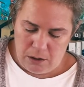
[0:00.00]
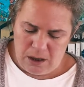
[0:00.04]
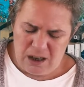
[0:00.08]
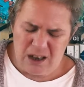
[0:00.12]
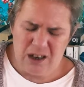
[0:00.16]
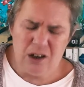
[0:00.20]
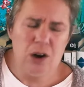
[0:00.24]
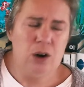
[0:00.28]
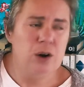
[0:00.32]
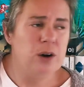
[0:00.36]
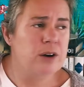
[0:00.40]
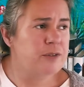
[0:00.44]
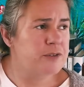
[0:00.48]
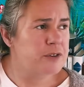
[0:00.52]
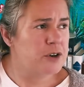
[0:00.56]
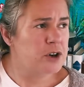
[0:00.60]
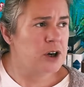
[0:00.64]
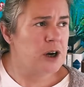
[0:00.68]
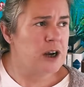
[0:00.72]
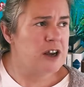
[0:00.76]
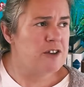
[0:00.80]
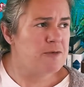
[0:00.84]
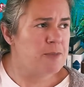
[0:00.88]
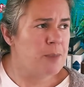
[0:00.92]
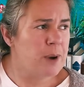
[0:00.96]
oh,
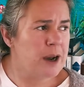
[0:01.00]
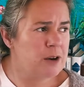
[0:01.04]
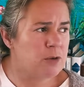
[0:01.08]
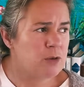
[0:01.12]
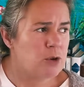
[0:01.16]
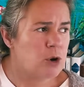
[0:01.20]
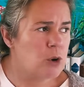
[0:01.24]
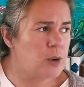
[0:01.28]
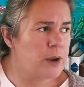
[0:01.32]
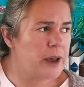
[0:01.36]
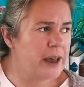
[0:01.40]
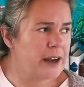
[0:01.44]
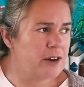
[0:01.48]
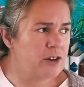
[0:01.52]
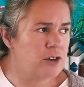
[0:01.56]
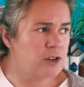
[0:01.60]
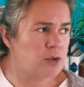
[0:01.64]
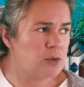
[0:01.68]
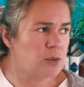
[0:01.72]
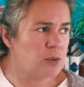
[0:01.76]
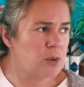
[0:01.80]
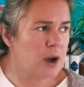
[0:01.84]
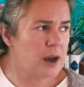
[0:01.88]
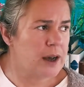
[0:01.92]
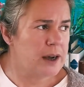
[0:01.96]
if my row gauge
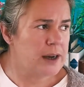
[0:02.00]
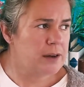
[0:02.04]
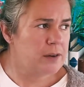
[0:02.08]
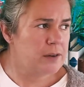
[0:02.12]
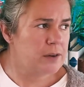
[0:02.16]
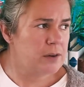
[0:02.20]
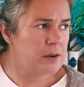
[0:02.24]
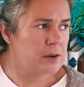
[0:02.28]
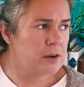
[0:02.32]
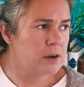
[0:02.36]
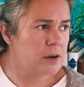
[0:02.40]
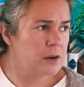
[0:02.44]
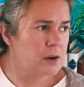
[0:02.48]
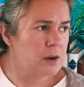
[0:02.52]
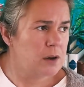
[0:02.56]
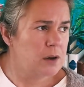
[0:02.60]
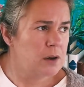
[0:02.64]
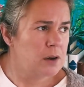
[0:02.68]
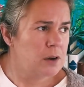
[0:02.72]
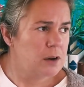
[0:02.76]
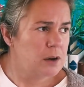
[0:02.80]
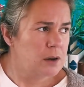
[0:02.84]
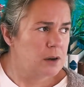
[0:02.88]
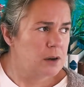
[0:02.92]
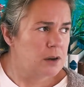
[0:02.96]
is right,
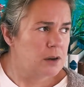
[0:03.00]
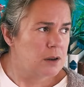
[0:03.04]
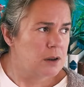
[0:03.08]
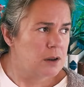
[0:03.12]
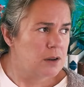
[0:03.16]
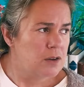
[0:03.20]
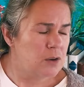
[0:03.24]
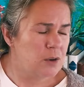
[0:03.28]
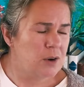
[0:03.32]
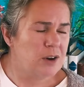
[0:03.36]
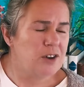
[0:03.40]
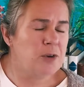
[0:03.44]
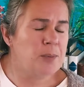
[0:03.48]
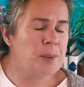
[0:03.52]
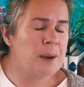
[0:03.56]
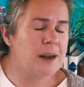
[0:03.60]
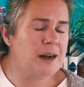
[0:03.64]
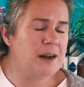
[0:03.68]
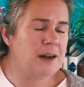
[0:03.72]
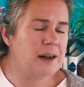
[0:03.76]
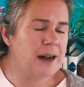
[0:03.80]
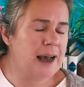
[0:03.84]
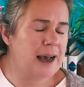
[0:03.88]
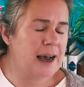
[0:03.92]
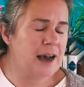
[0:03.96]
so it'll depend
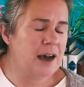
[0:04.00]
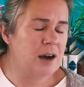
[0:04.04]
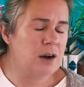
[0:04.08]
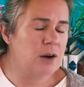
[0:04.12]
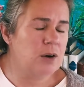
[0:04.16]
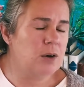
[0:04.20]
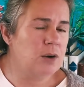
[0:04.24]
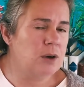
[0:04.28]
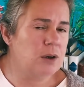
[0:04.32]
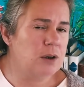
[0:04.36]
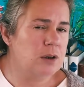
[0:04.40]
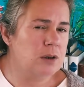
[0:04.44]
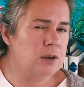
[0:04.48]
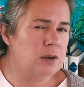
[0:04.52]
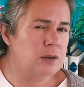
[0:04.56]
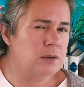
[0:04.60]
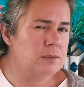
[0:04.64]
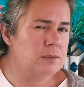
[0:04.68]
on how,